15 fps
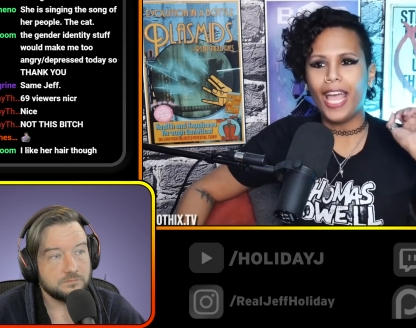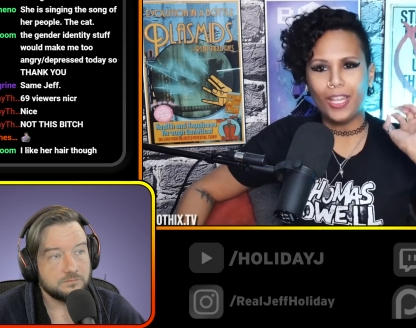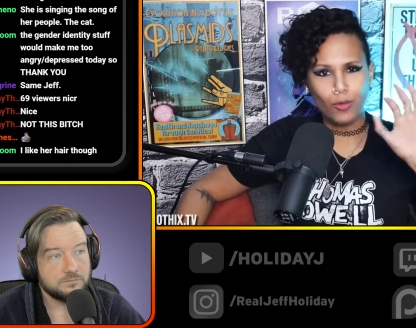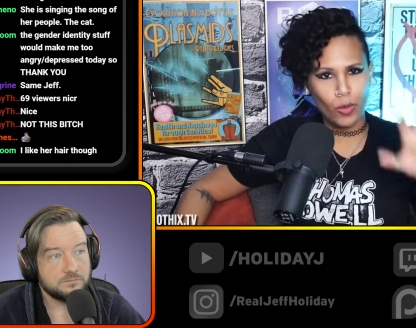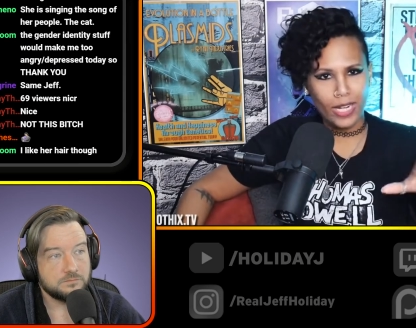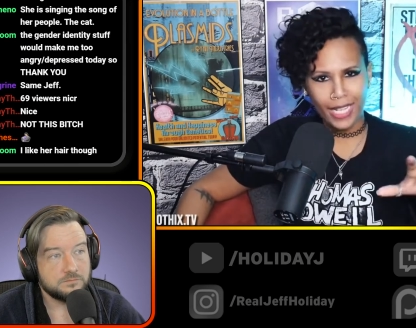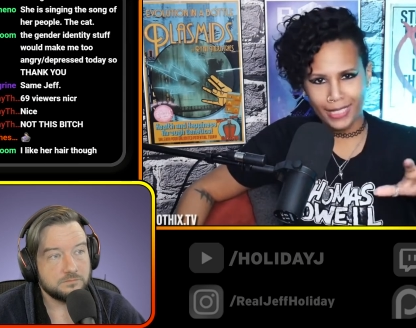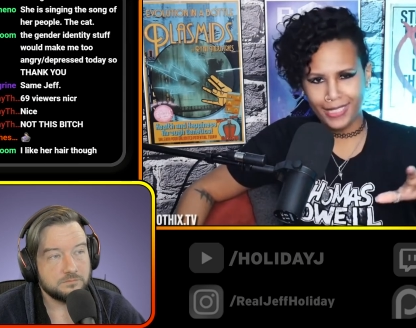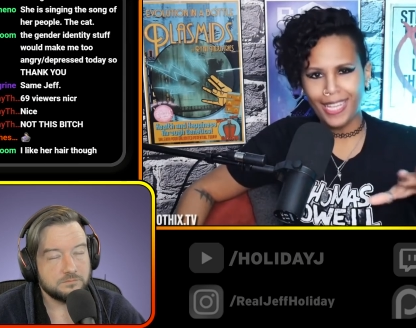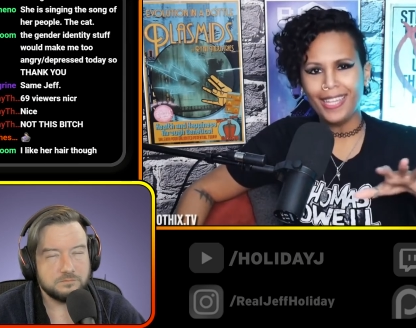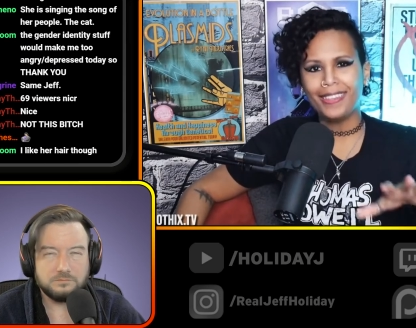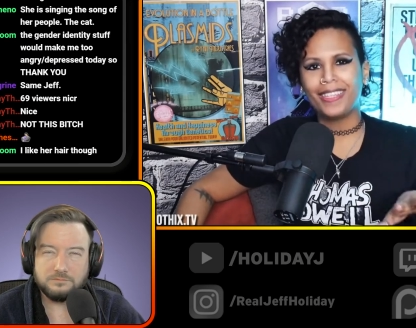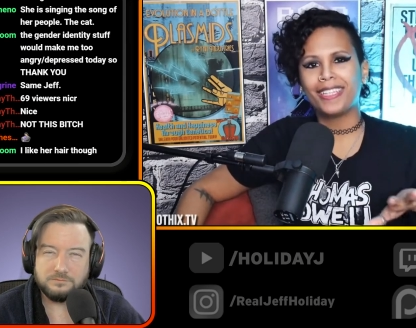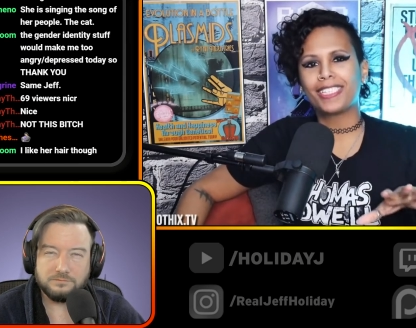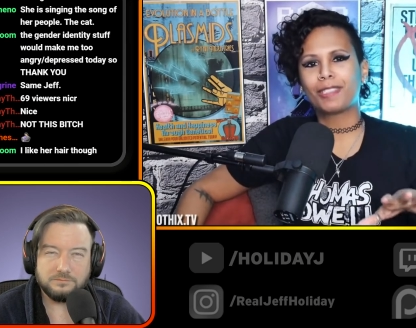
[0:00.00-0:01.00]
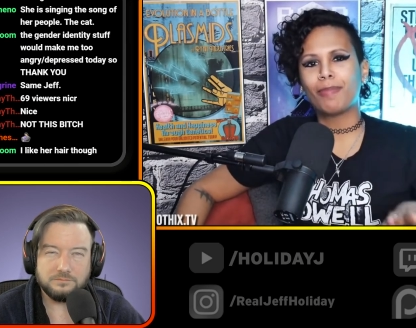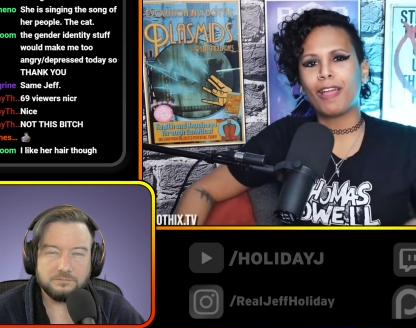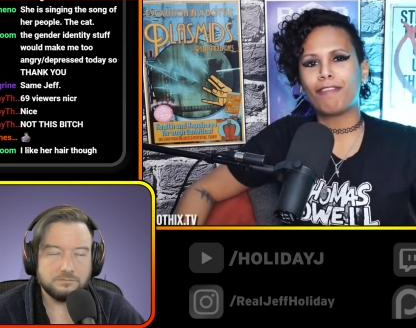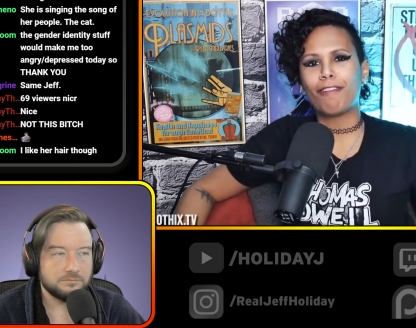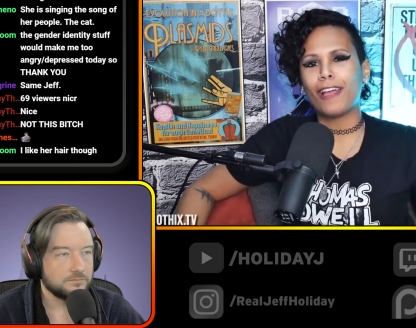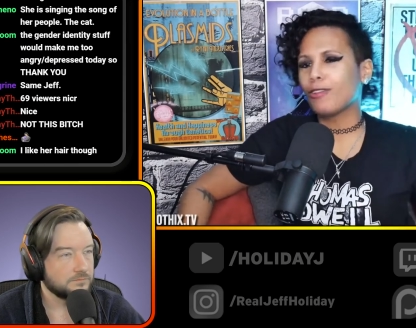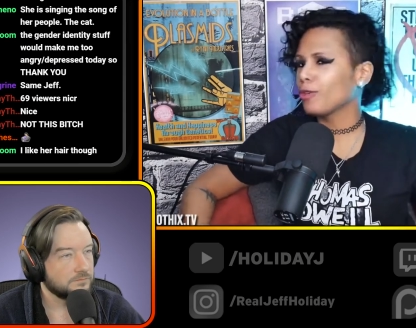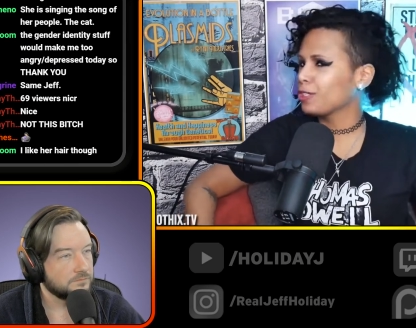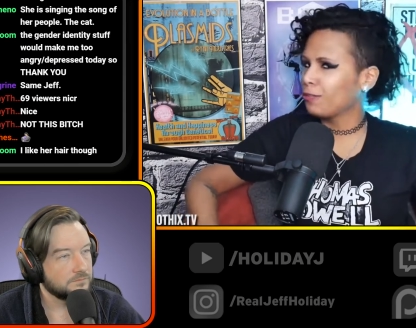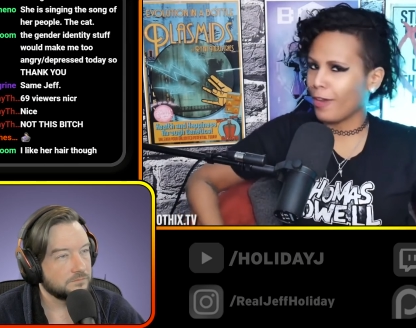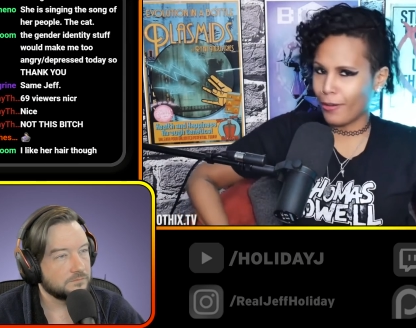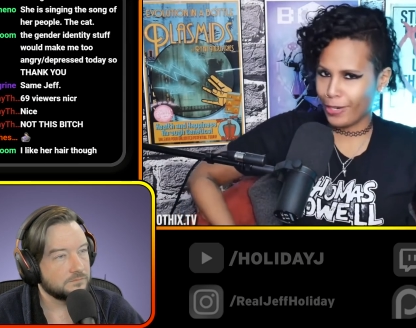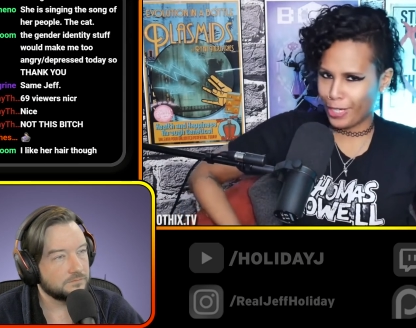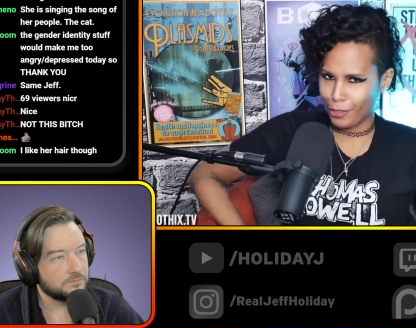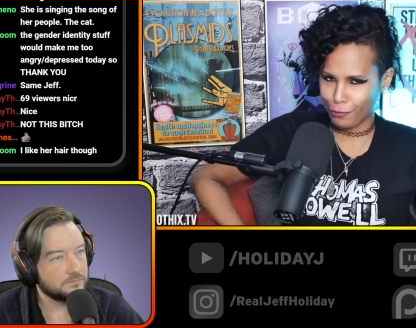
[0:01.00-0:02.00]
Speaker 1: And when I said this, my friend was very
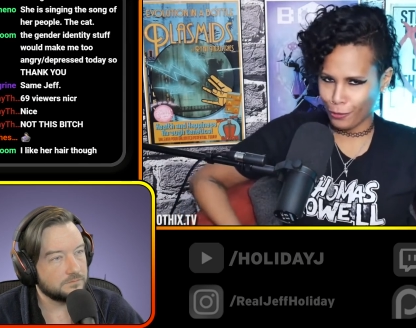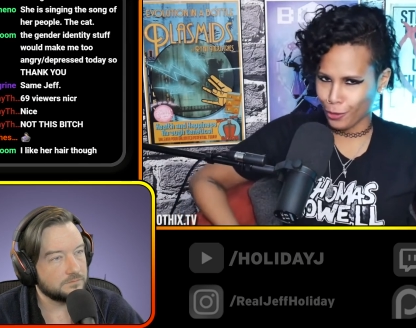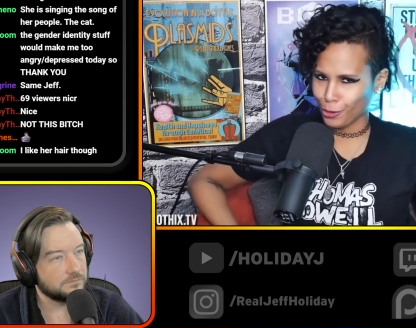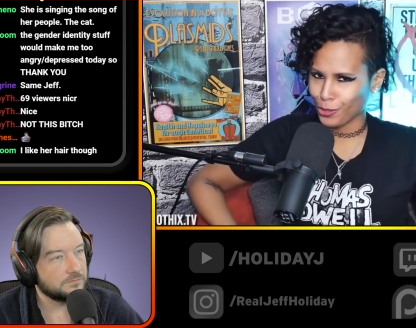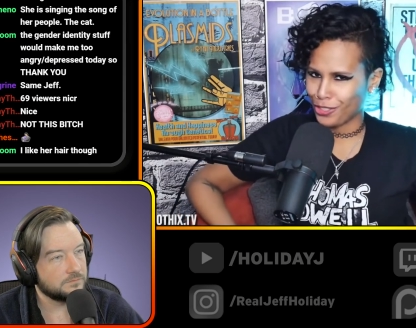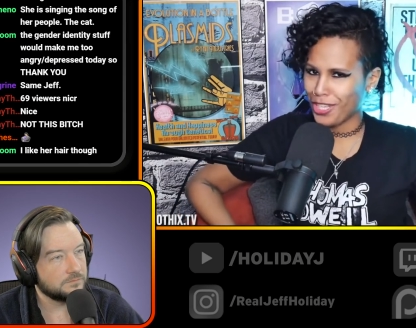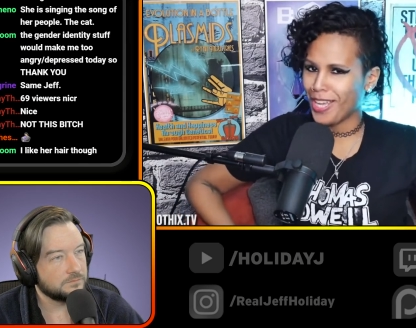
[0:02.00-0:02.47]
confused